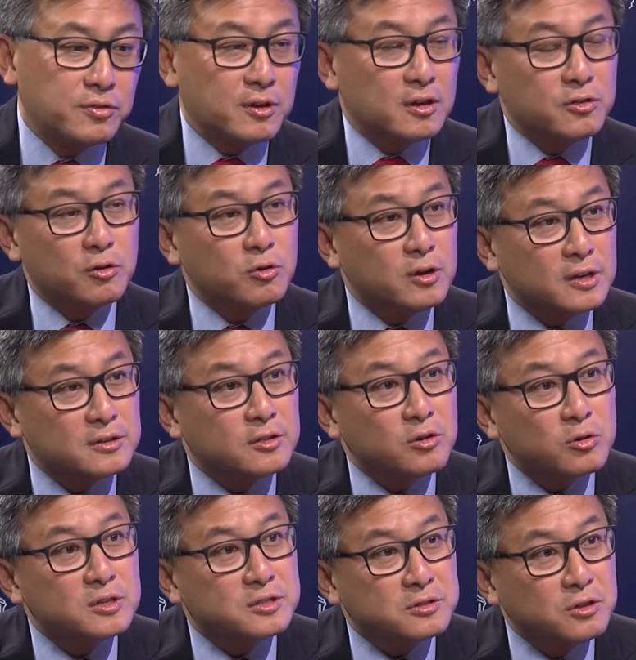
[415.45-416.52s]

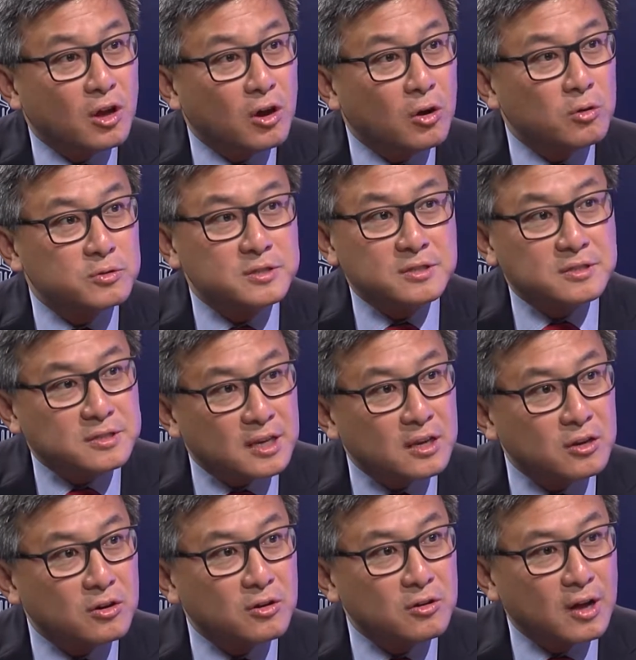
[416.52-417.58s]
There is no
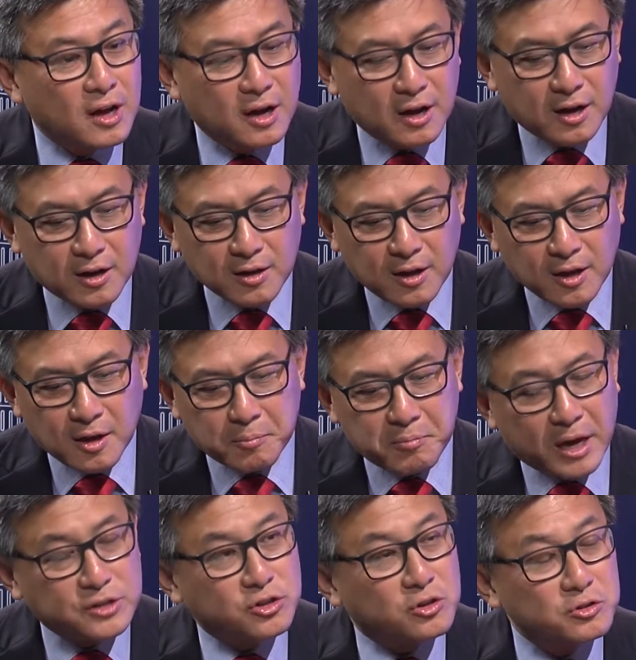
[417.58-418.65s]
single
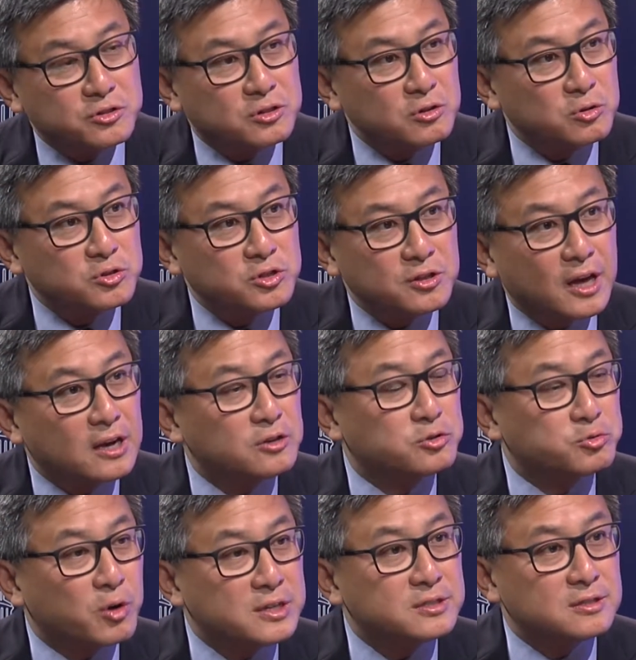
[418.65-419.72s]
magical solution that
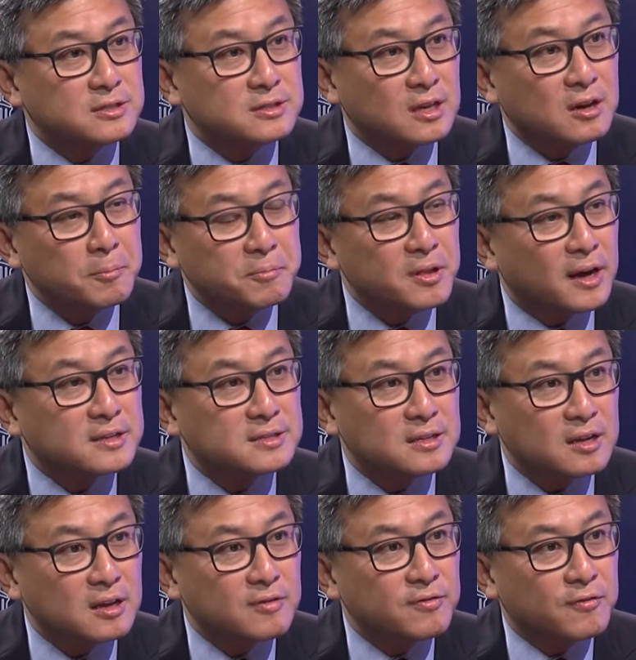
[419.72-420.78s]
addresses the
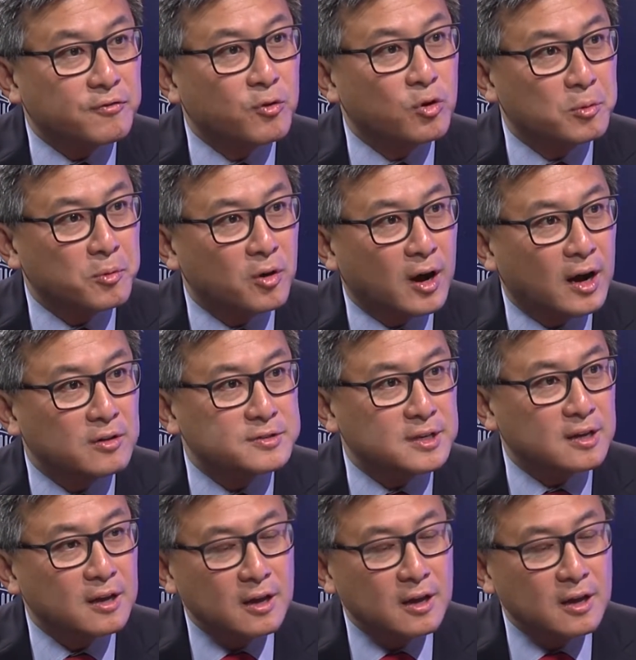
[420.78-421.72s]
complexity of affordable housing.